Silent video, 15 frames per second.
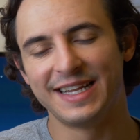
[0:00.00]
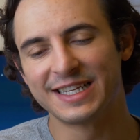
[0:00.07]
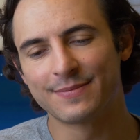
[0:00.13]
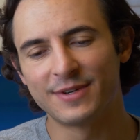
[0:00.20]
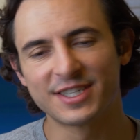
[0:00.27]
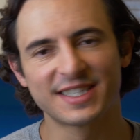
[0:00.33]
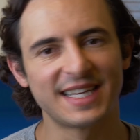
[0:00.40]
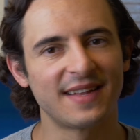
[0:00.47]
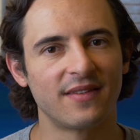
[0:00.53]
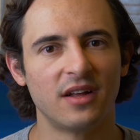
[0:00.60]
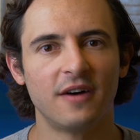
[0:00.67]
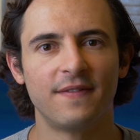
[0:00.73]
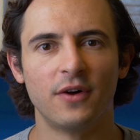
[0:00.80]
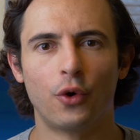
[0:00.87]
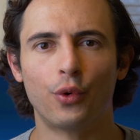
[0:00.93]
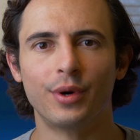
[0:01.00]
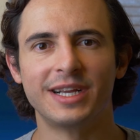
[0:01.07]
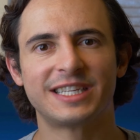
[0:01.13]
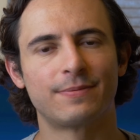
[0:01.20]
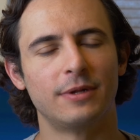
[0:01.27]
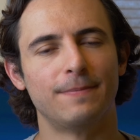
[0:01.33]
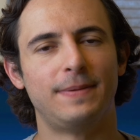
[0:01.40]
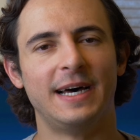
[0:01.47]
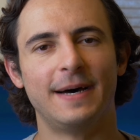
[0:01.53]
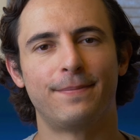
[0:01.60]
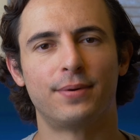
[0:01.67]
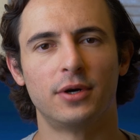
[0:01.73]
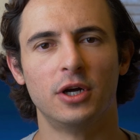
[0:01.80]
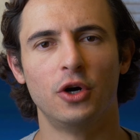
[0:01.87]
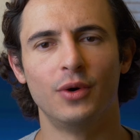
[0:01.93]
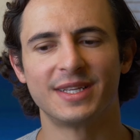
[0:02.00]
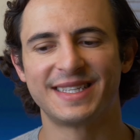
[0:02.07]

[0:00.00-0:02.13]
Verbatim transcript: And as much as I love the Hori split Gamepad Pro